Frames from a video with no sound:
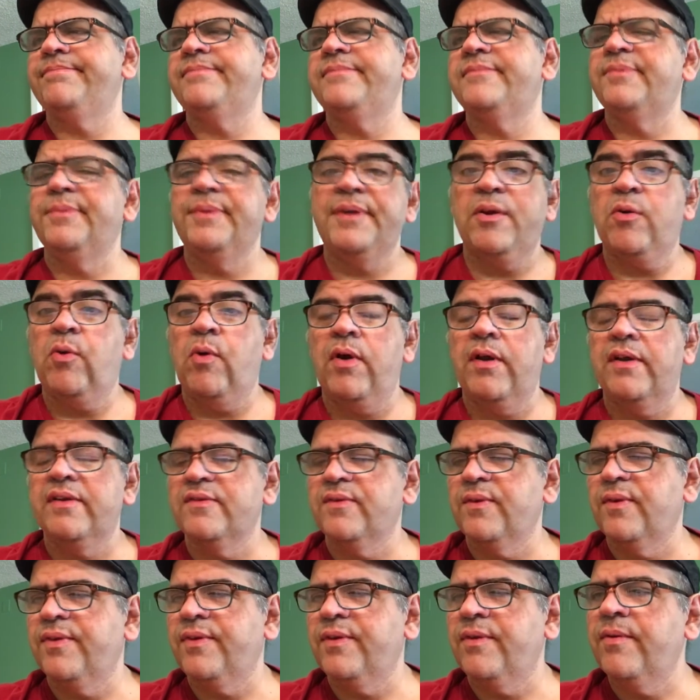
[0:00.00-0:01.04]
to be quite
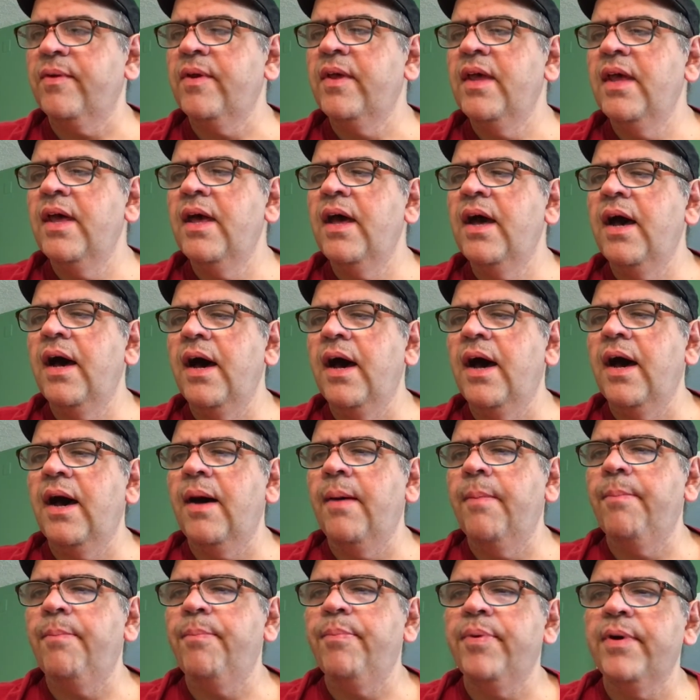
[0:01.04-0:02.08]
honest with you.
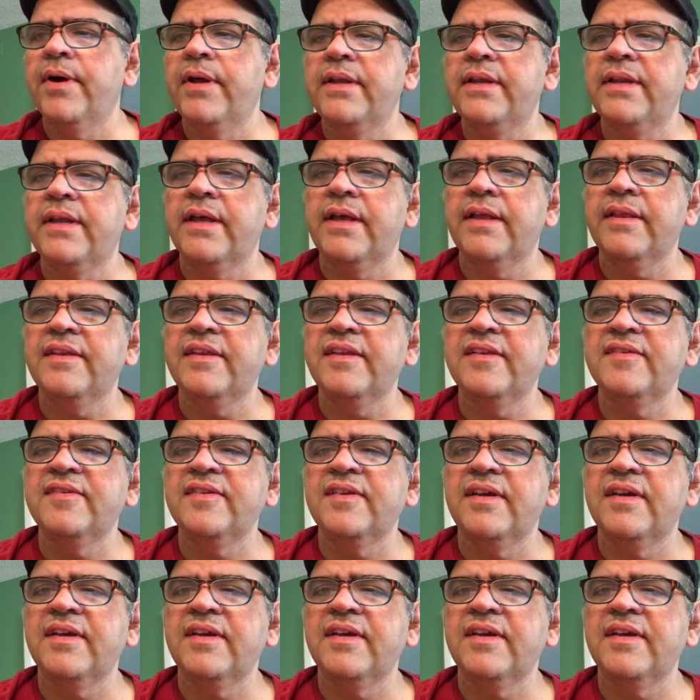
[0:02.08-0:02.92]
But this